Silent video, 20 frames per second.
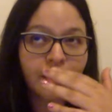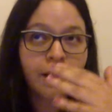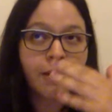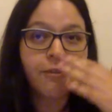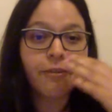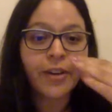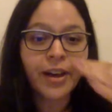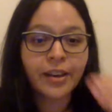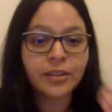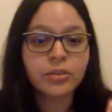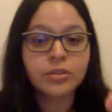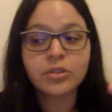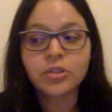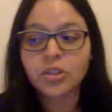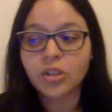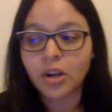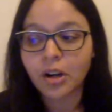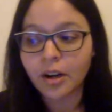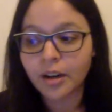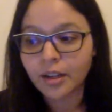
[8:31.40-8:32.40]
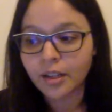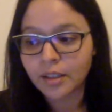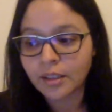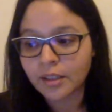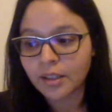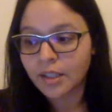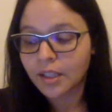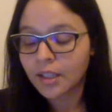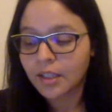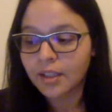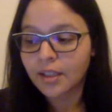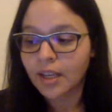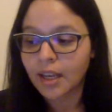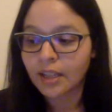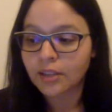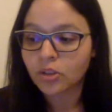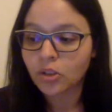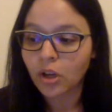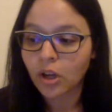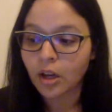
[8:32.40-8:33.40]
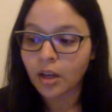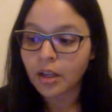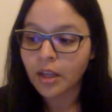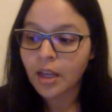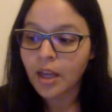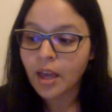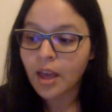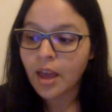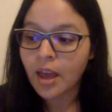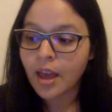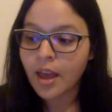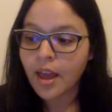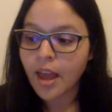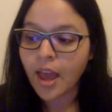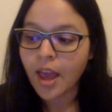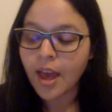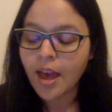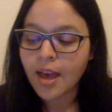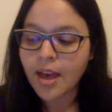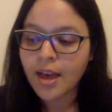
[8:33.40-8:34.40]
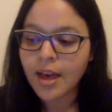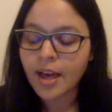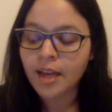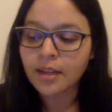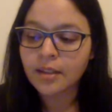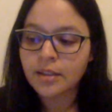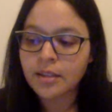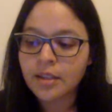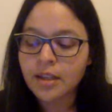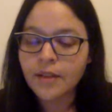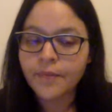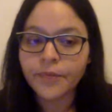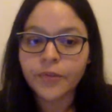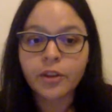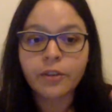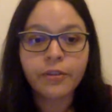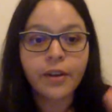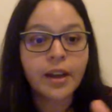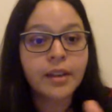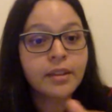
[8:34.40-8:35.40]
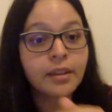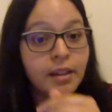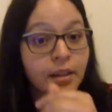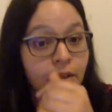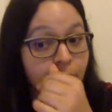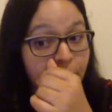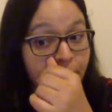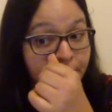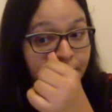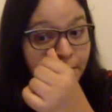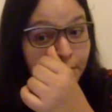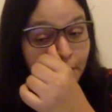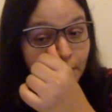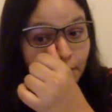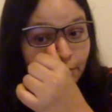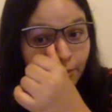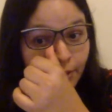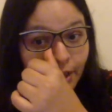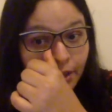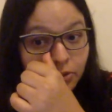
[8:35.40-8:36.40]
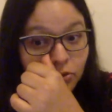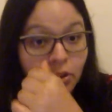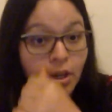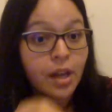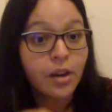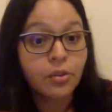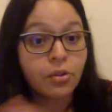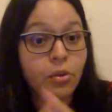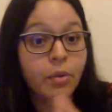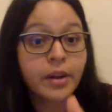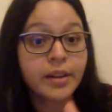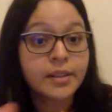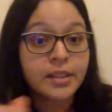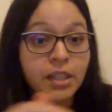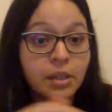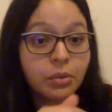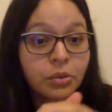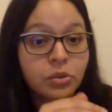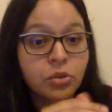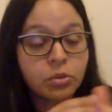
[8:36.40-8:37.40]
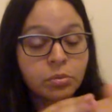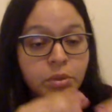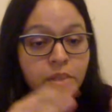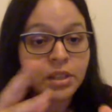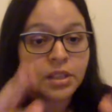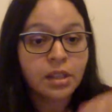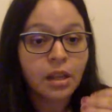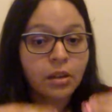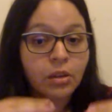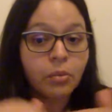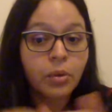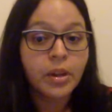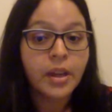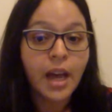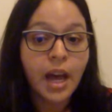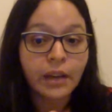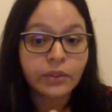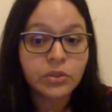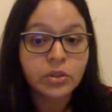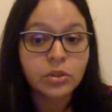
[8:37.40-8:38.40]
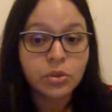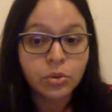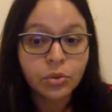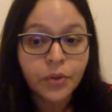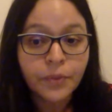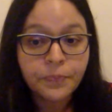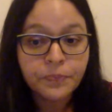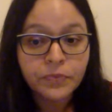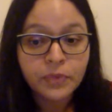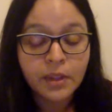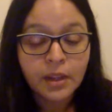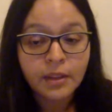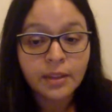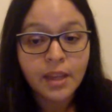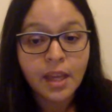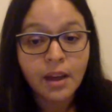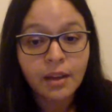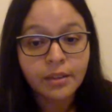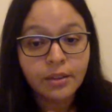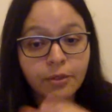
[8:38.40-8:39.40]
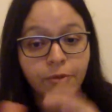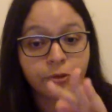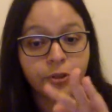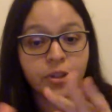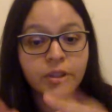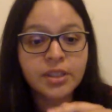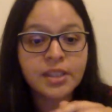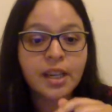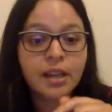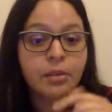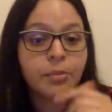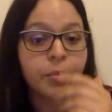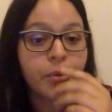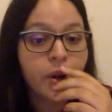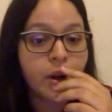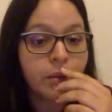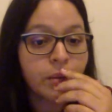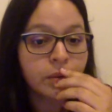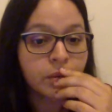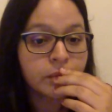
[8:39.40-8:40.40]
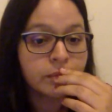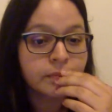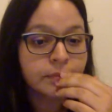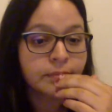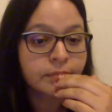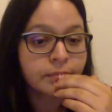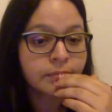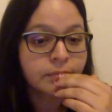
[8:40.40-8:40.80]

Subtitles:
factor chart, can't talk, and you find the compressibility factor. I don't know what it's equal to. I'm just telling you what you have to do. Then for the second problem,